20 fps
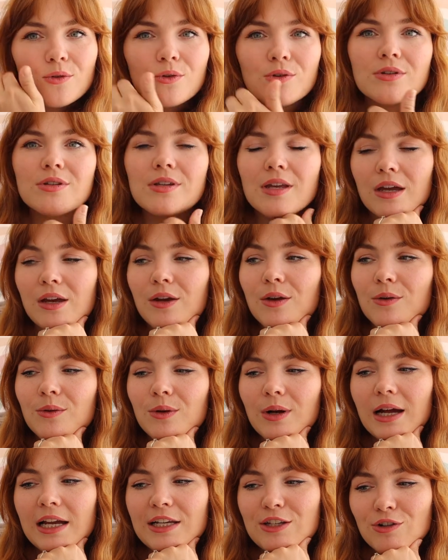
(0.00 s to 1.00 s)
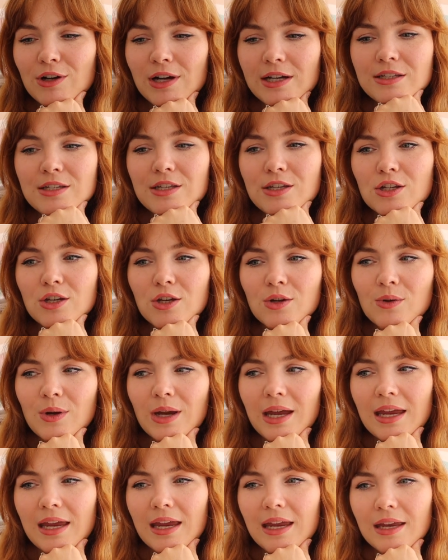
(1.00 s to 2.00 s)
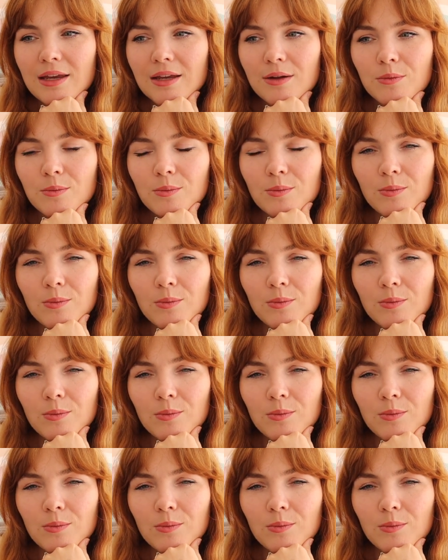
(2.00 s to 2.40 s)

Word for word: also I tried to do a